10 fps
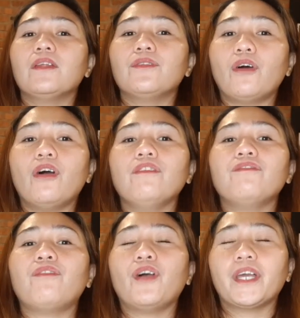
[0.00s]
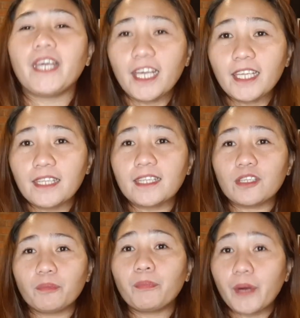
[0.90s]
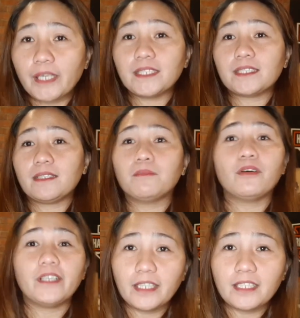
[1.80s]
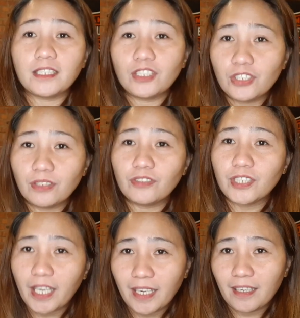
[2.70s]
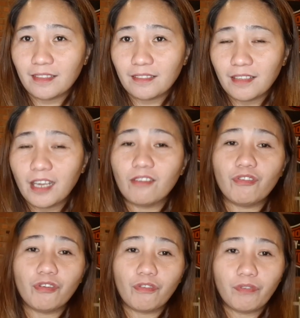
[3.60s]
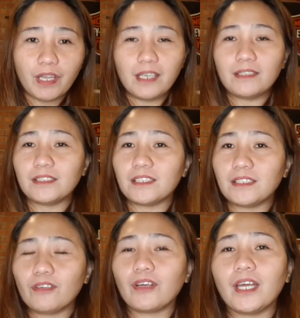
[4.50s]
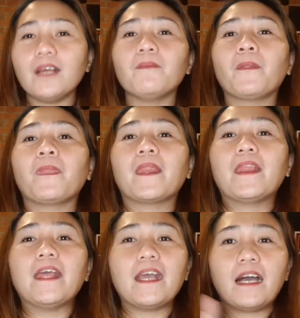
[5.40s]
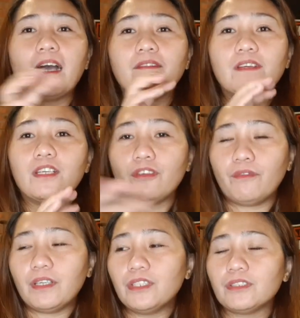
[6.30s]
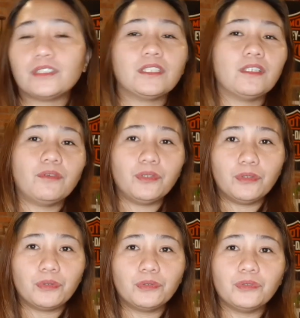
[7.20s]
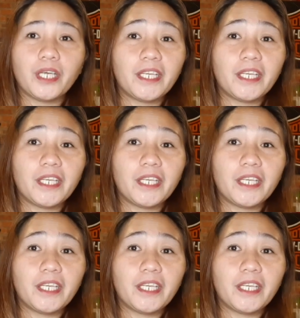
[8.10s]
don't forget to press the monetization sign in your videos. Okay, they have in your videos, you do the